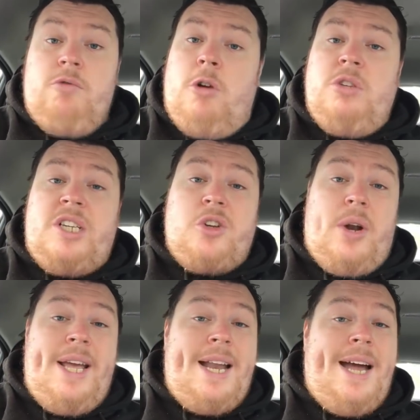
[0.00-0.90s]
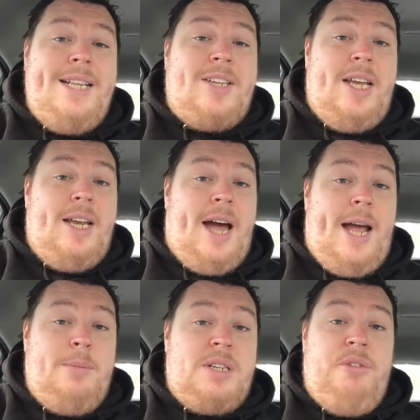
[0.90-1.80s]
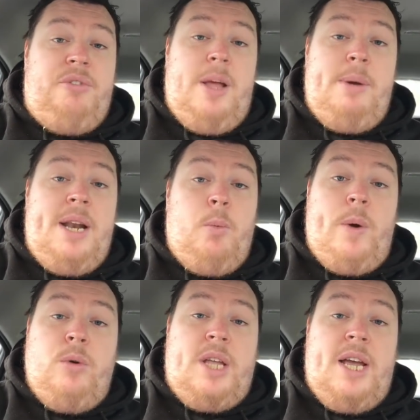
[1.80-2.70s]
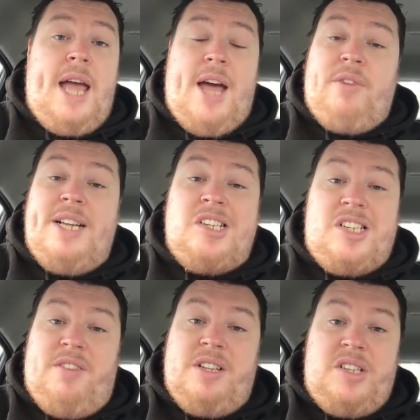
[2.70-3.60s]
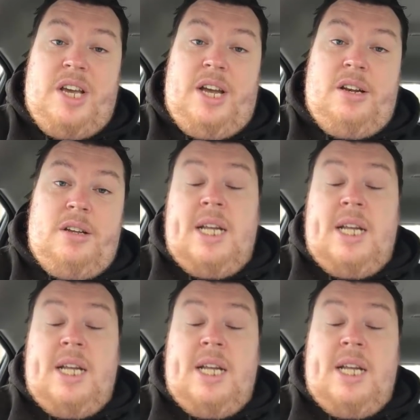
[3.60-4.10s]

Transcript: Rose has got it in 18 games. Fleming and Wildig have it in 17.